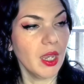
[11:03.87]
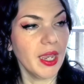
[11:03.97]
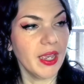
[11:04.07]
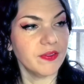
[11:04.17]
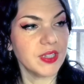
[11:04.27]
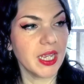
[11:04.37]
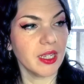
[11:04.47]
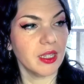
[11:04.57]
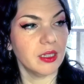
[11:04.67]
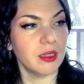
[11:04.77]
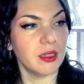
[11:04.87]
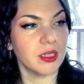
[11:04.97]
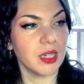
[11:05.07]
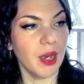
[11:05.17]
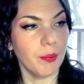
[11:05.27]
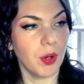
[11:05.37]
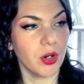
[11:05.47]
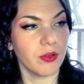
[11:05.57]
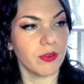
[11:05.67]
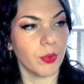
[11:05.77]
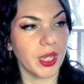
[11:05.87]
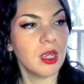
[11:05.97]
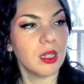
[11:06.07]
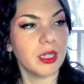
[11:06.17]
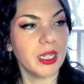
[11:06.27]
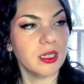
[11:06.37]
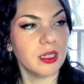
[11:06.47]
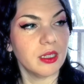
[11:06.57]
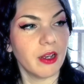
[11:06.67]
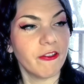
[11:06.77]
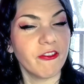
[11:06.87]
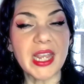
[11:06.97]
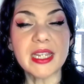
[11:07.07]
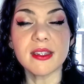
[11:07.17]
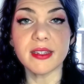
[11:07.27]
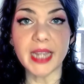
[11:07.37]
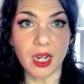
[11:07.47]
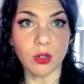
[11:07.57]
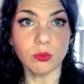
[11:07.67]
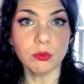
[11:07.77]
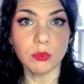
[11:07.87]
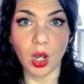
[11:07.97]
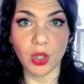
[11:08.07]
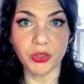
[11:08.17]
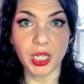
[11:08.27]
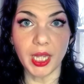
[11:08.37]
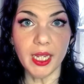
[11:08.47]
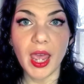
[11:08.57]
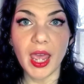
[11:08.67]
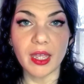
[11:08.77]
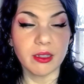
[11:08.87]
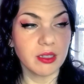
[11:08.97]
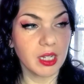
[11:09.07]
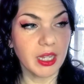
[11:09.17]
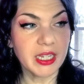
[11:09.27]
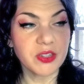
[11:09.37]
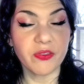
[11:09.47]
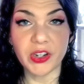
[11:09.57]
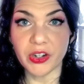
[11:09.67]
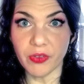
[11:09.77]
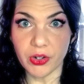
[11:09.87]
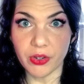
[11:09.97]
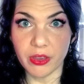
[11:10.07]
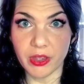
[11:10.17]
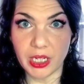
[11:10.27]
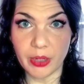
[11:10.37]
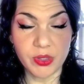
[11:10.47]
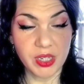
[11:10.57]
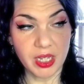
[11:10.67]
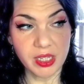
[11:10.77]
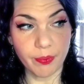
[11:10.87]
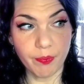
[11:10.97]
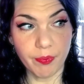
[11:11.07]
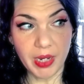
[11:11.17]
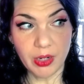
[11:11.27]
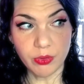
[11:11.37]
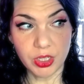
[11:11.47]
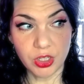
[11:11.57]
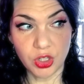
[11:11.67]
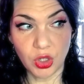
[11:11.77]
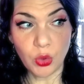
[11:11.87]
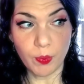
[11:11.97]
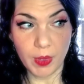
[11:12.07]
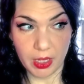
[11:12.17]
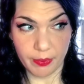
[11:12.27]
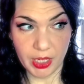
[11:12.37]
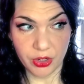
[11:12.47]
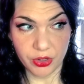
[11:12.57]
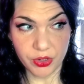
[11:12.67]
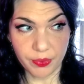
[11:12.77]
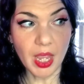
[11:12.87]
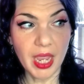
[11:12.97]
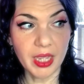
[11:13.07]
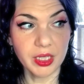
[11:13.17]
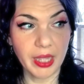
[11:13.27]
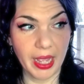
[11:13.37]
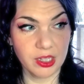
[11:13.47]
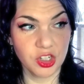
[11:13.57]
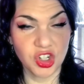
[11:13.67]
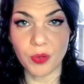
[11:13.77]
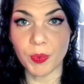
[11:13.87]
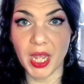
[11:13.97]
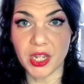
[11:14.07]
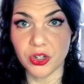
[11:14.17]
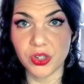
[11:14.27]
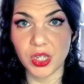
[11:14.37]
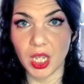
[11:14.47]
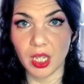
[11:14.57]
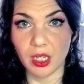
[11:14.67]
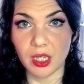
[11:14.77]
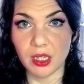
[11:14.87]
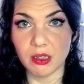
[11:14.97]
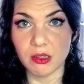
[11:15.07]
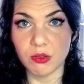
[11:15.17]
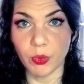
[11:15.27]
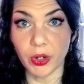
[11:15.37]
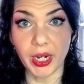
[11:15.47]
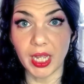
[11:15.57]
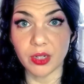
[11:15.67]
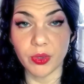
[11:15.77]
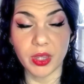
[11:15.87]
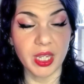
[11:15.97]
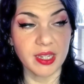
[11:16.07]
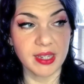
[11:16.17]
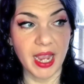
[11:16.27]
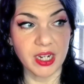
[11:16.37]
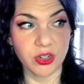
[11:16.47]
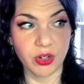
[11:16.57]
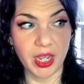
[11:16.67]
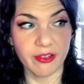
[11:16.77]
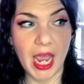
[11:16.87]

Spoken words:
I have taken the top part of the wing, laid it face down on the clay, and the clay is very, very thin. I would say it's about 2 millimeters. And that sharp line you're seeing is where I cut it with the X-Acto knife.